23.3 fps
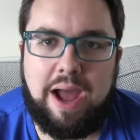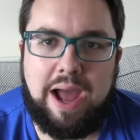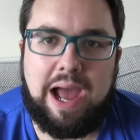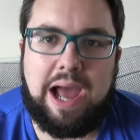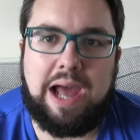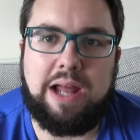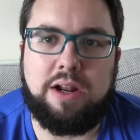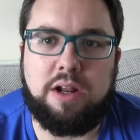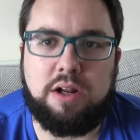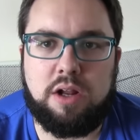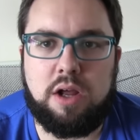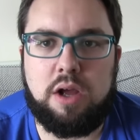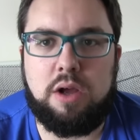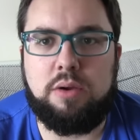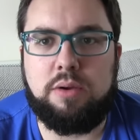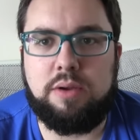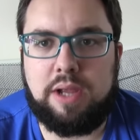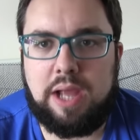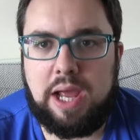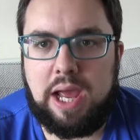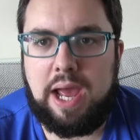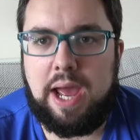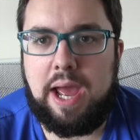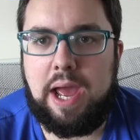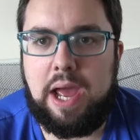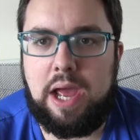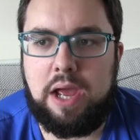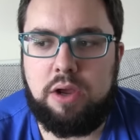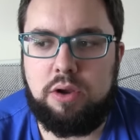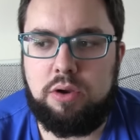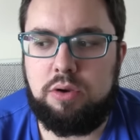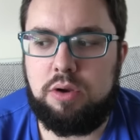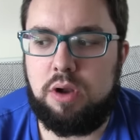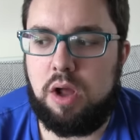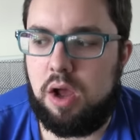and I don't care
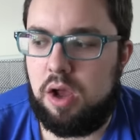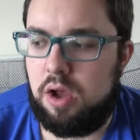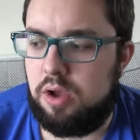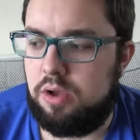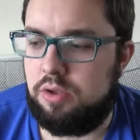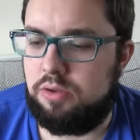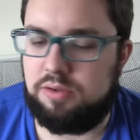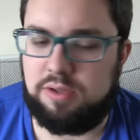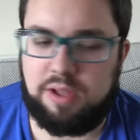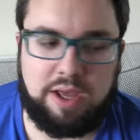who knows